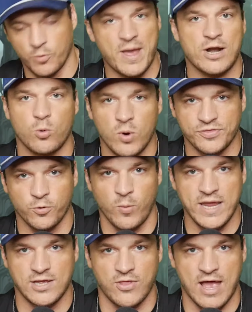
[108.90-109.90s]
No matter what the
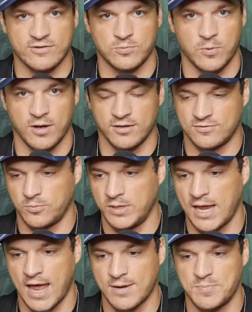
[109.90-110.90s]
weight class was,
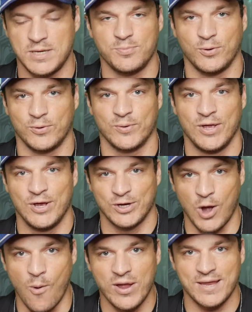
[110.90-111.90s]
we had people
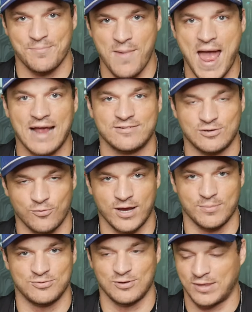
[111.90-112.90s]
going max
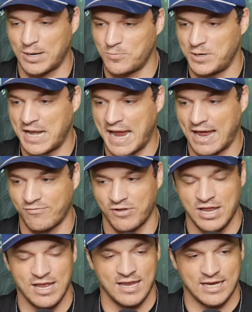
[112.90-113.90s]
grip. So then we'd have
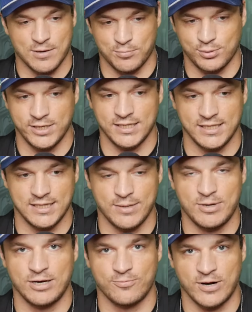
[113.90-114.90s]
completely
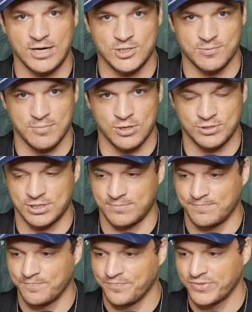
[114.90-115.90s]
limited range of
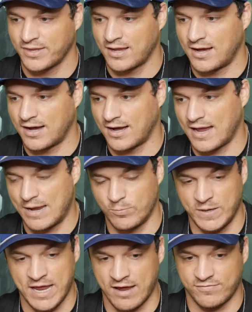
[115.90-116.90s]
motion. Uh, and
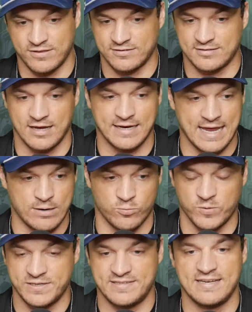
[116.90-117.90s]
we have this, again,
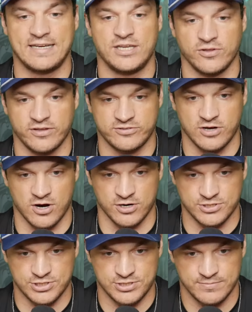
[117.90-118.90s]
ridiculous
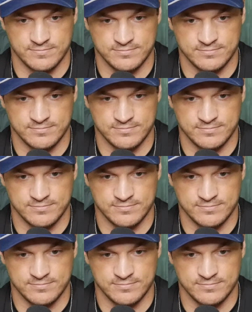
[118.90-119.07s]
arch.